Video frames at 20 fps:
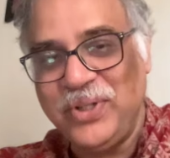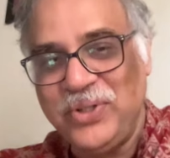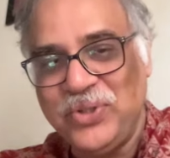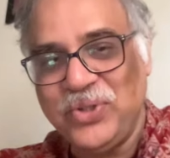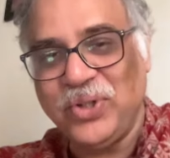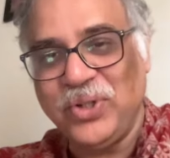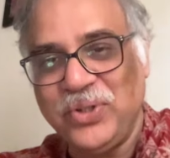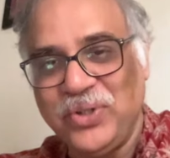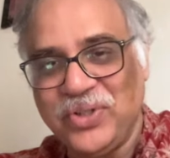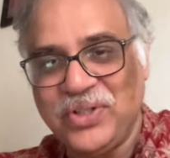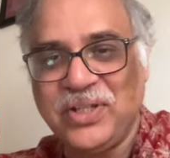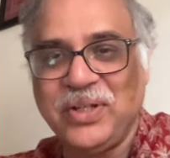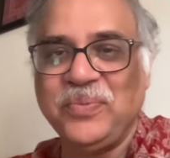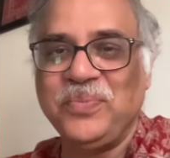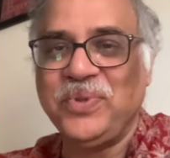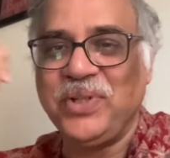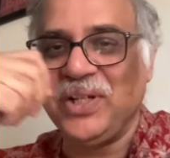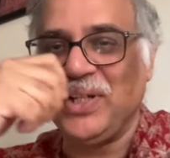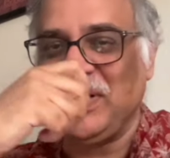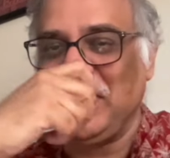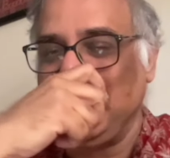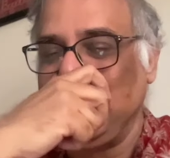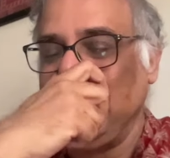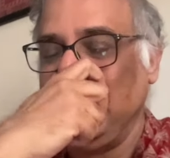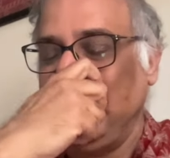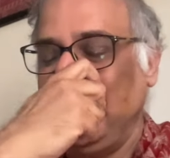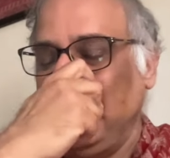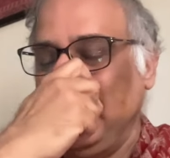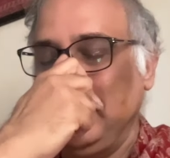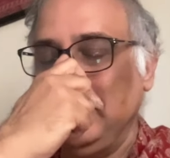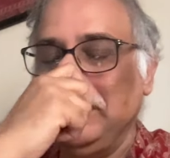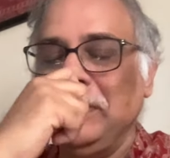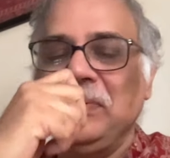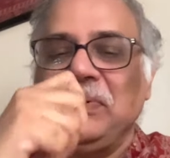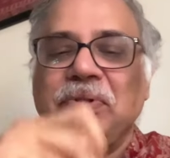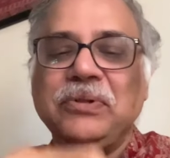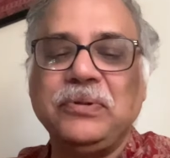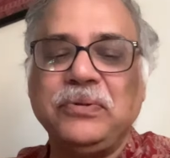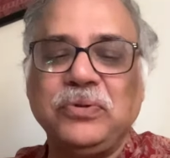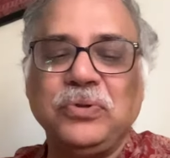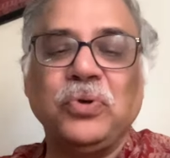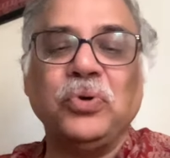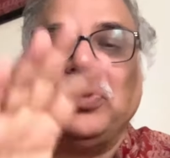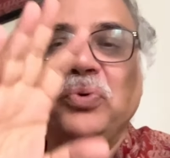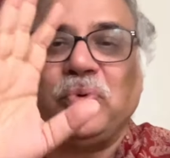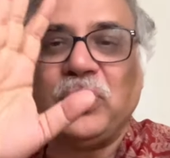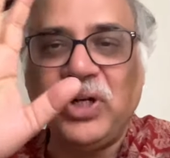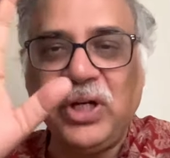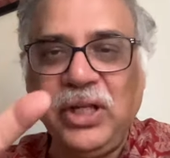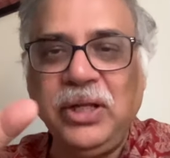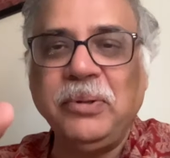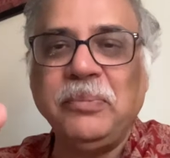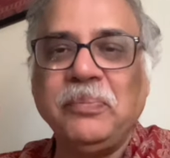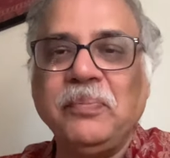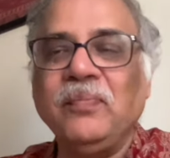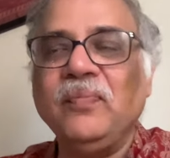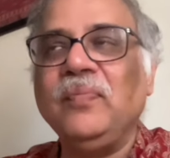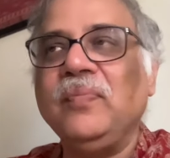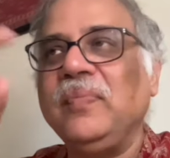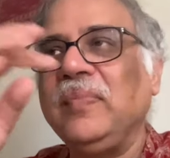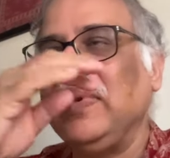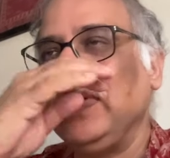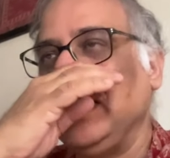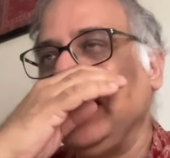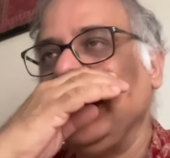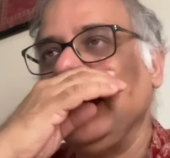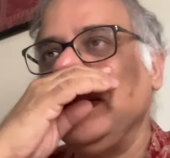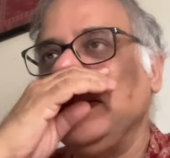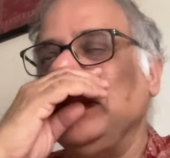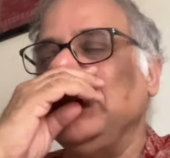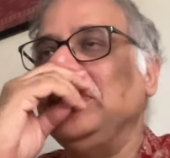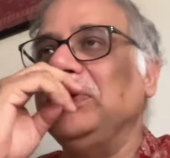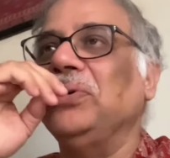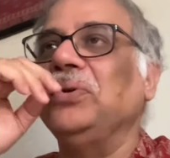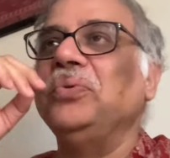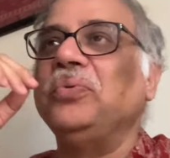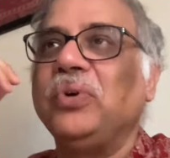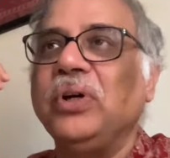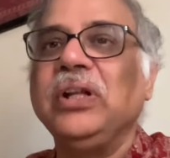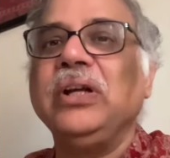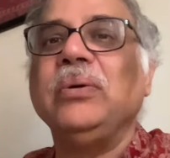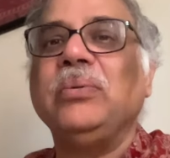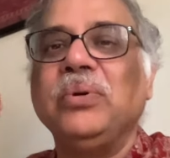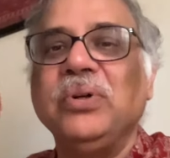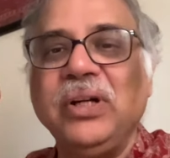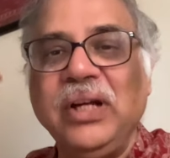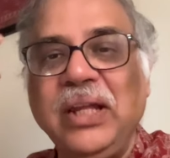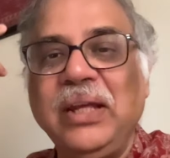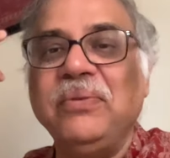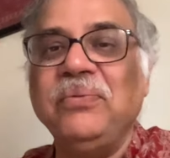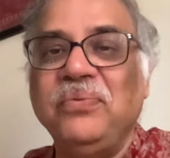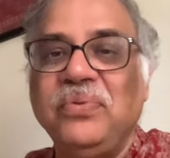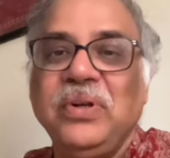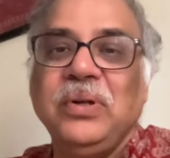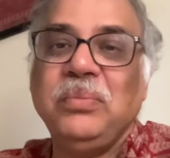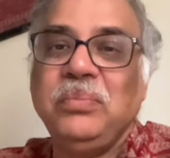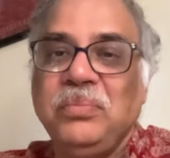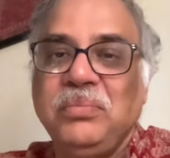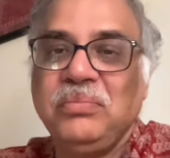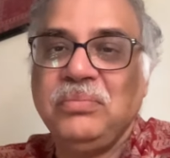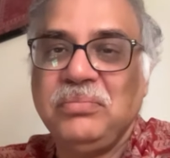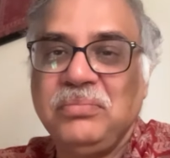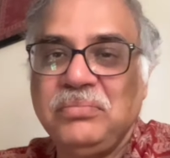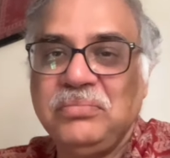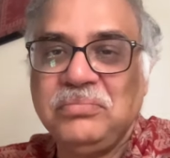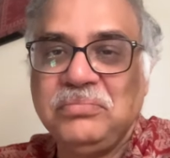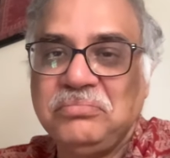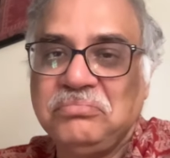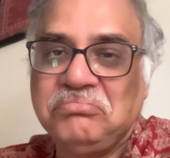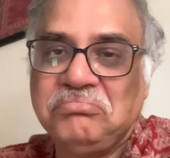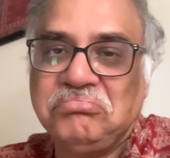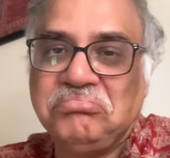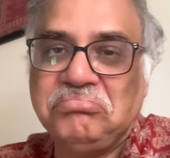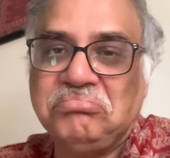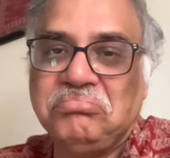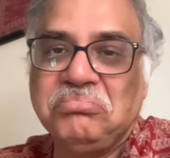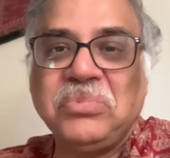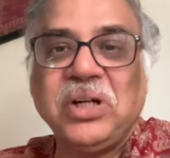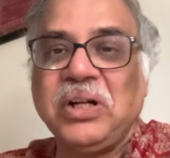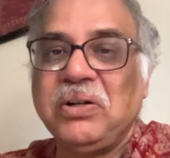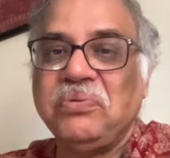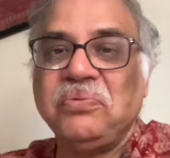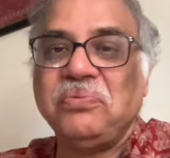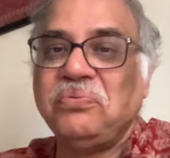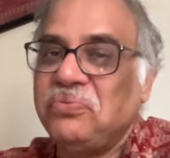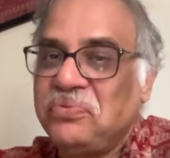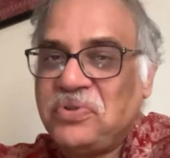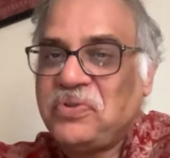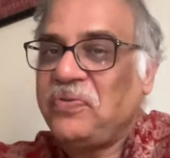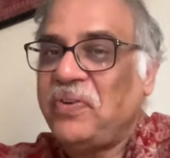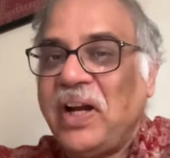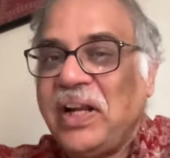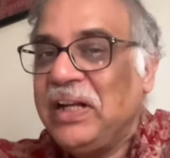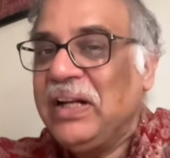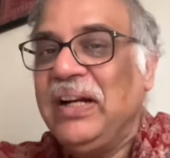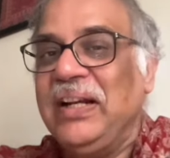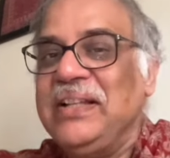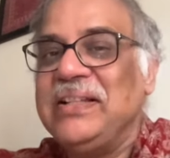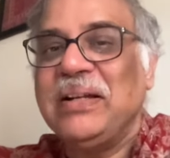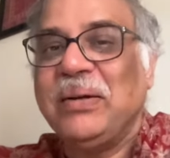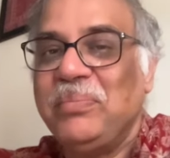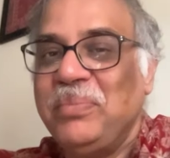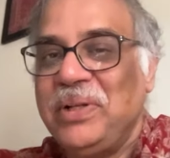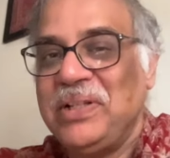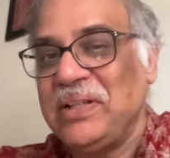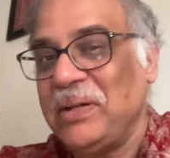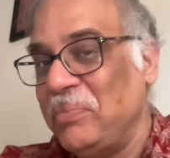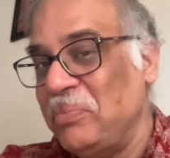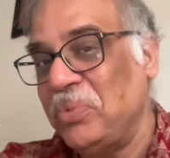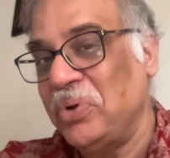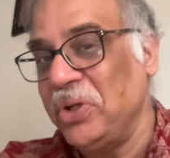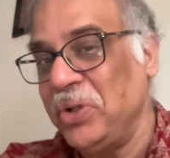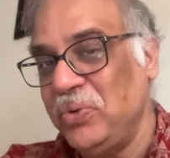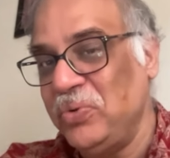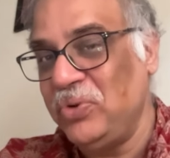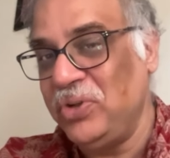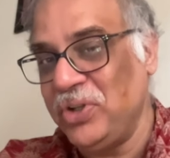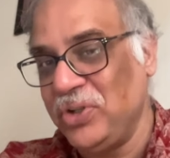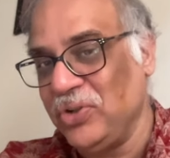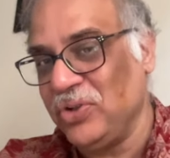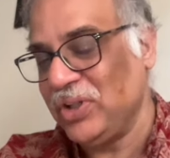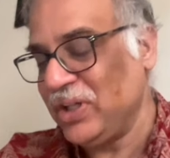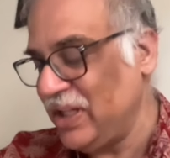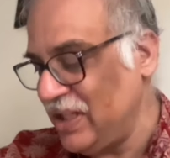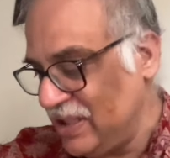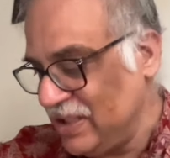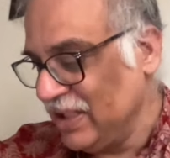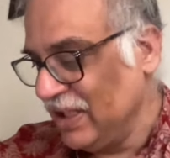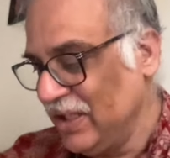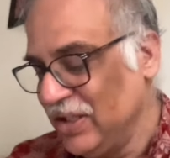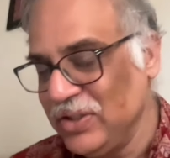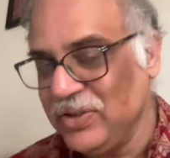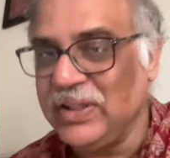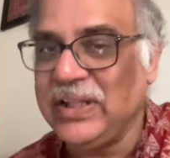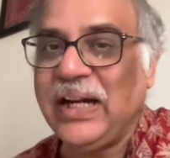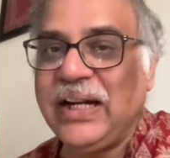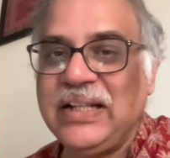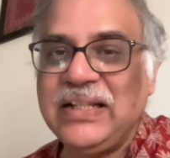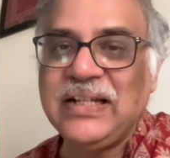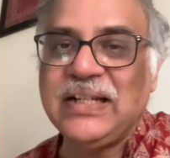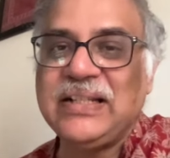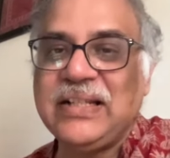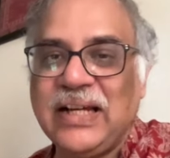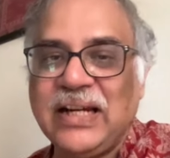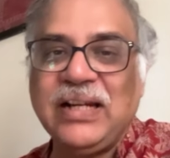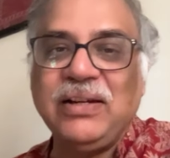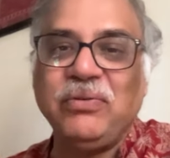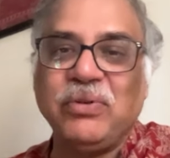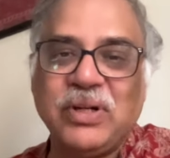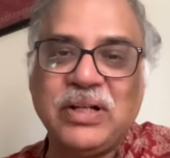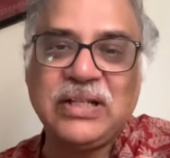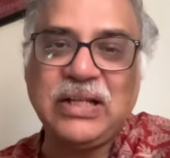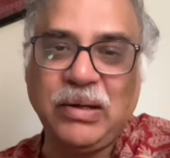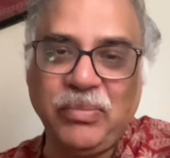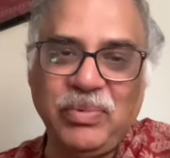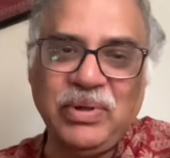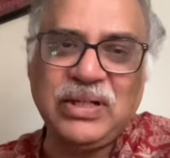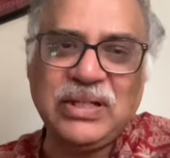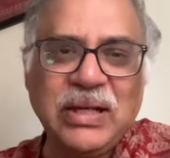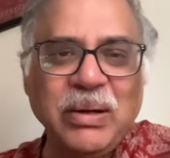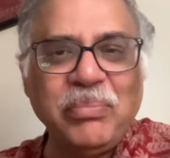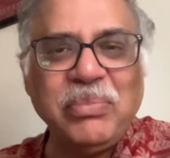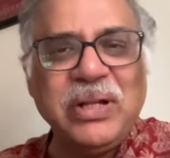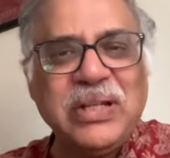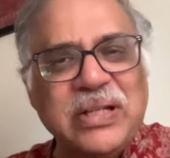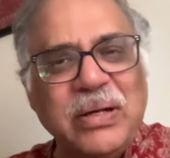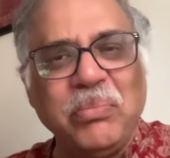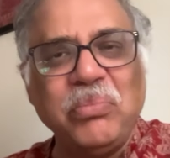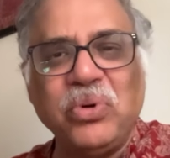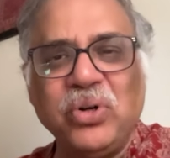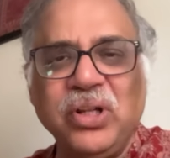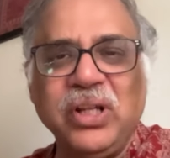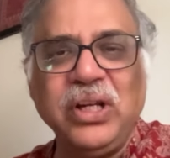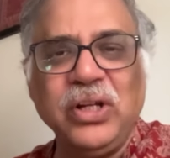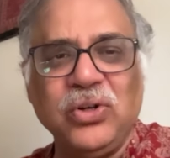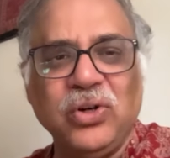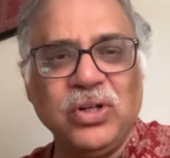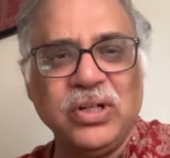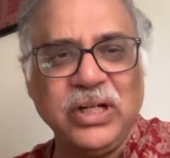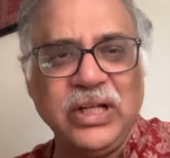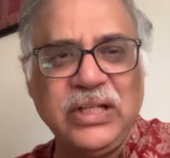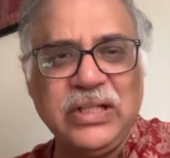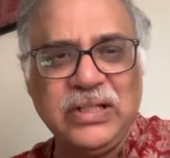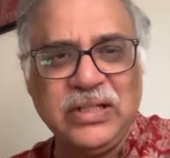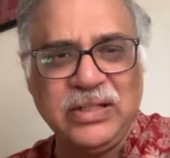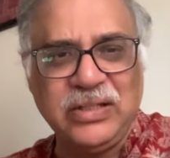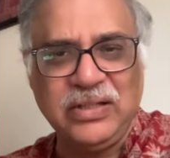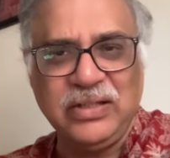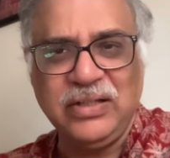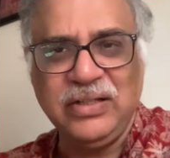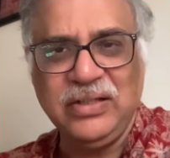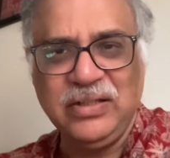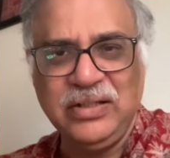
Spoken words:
enjoy your subject. So don't worry about name, fame, but finally someday somebody would recognize. So that is exactly what has happened. Someday somebody recognizes.